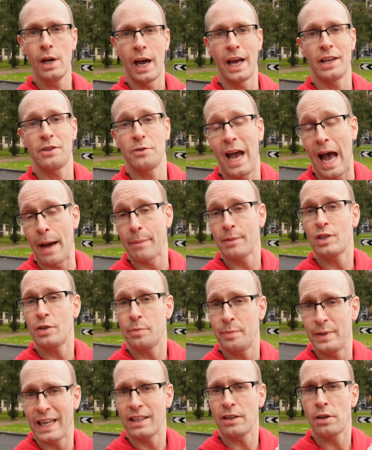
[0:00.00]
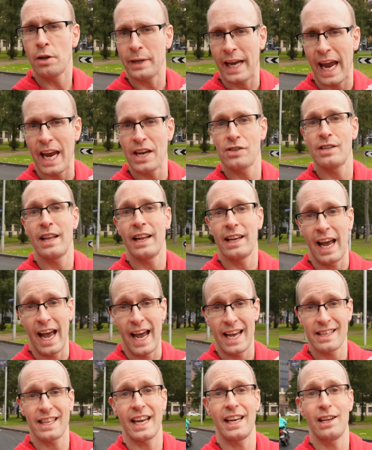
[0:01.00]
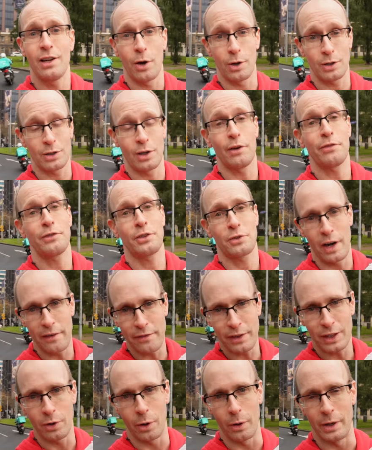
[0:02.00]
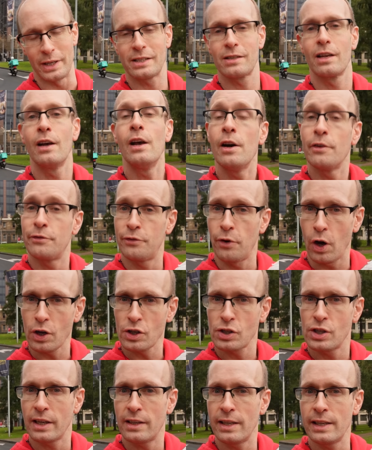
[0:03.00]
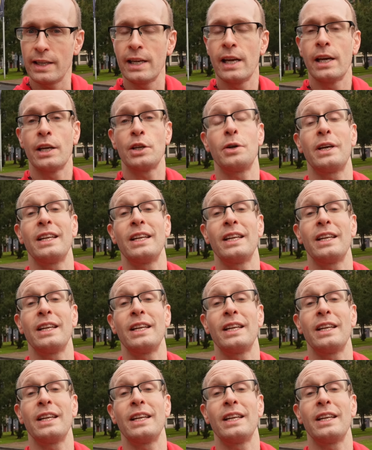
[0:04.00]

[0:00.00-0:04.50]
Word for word: and you happen to be at a location that has a lot of traffic noise. Fortunately, you